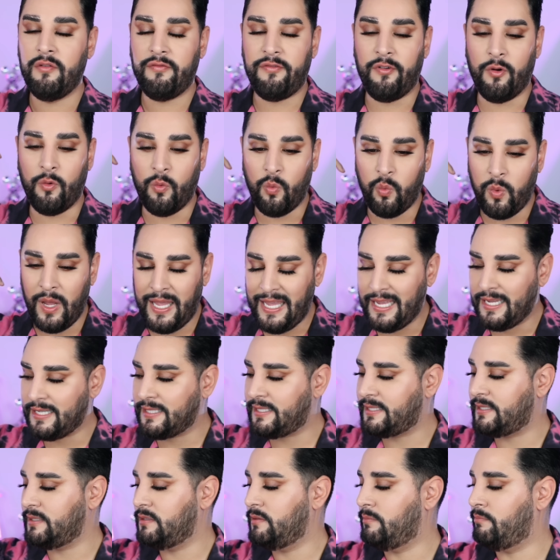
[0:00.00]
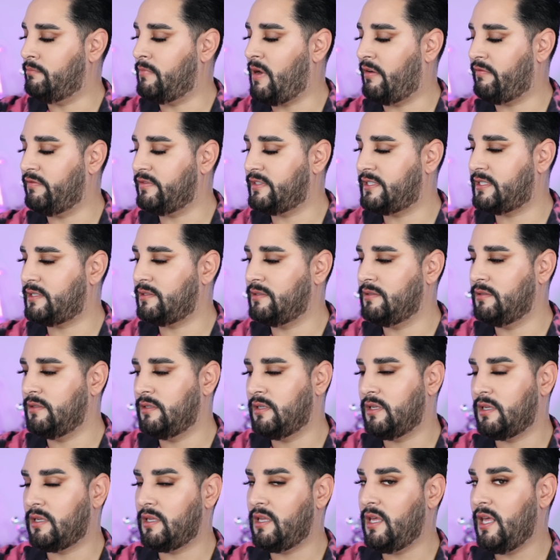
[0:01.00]
for weeks, months,
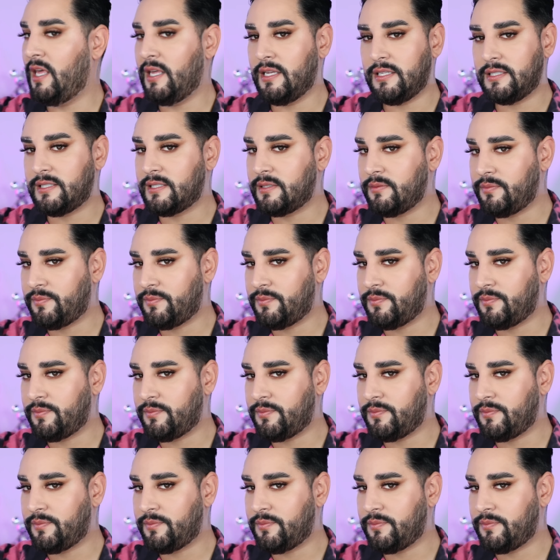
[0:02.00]
years.